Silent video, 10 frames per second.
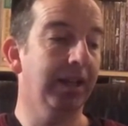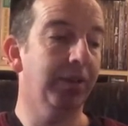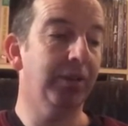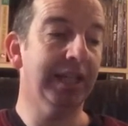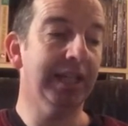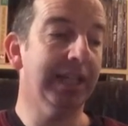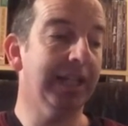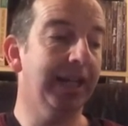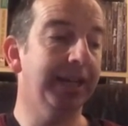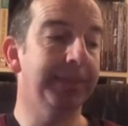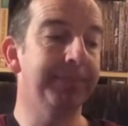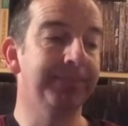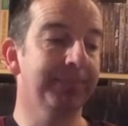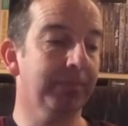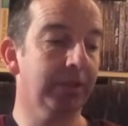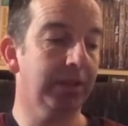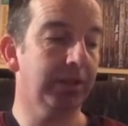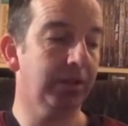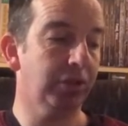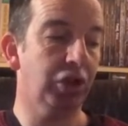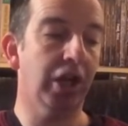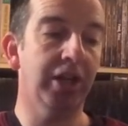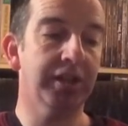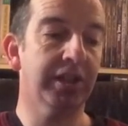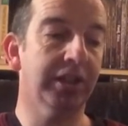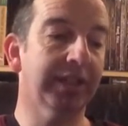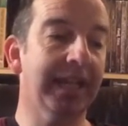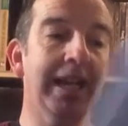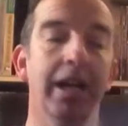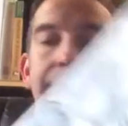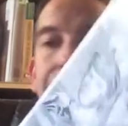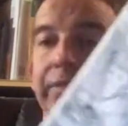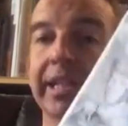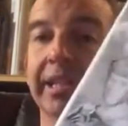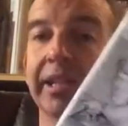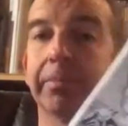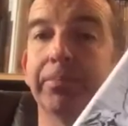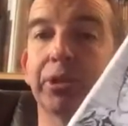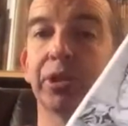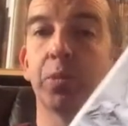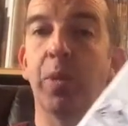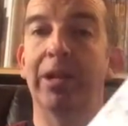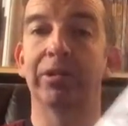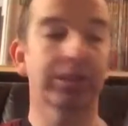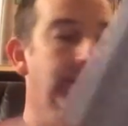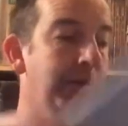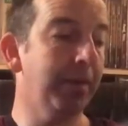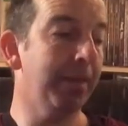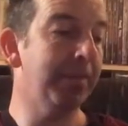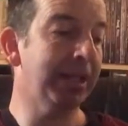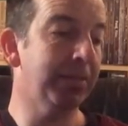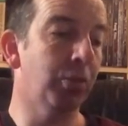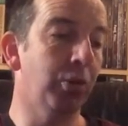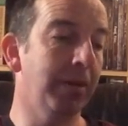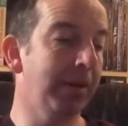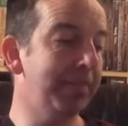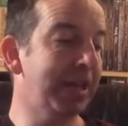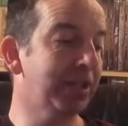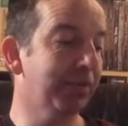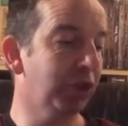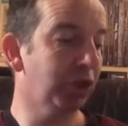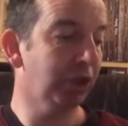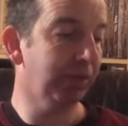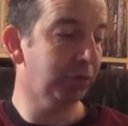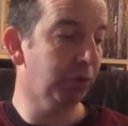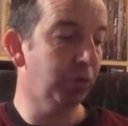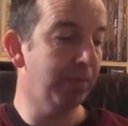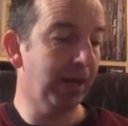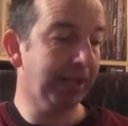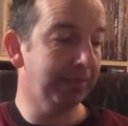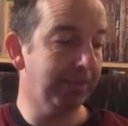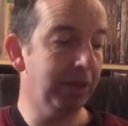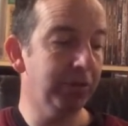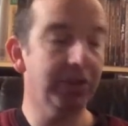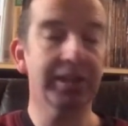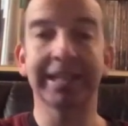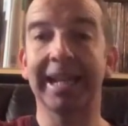the charts that you get. I've redid the book as well, so I made a better version. I've got all my components and